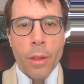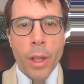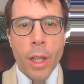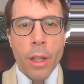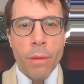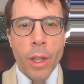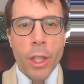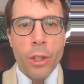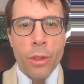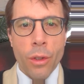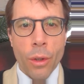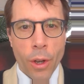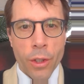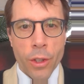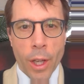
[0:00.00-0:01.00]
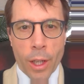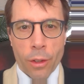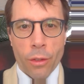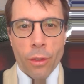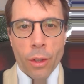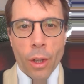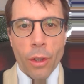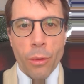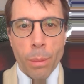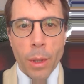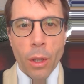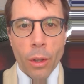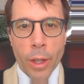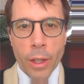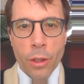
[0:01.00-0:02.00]
Think of each vertex as
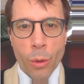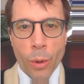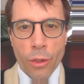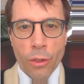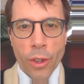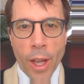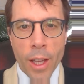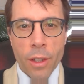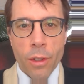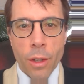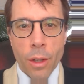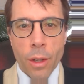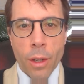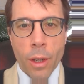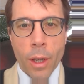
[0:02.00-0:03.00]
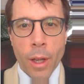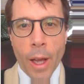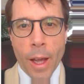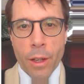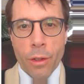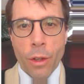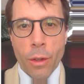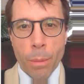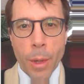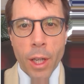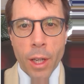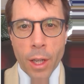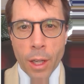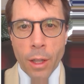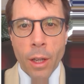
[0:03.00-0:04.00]
belonging to a set, and at the
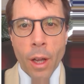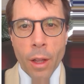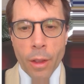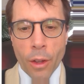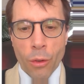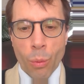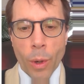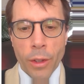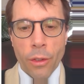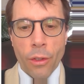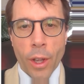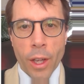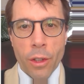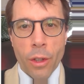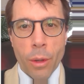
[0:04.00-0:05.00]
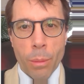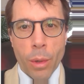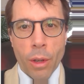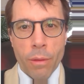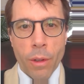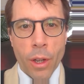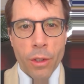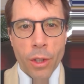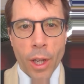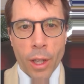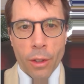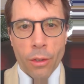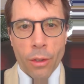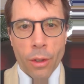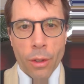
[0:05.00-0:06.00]
beginning, there's one set per
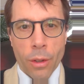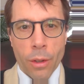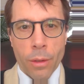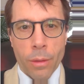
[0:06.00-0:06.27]
vertex.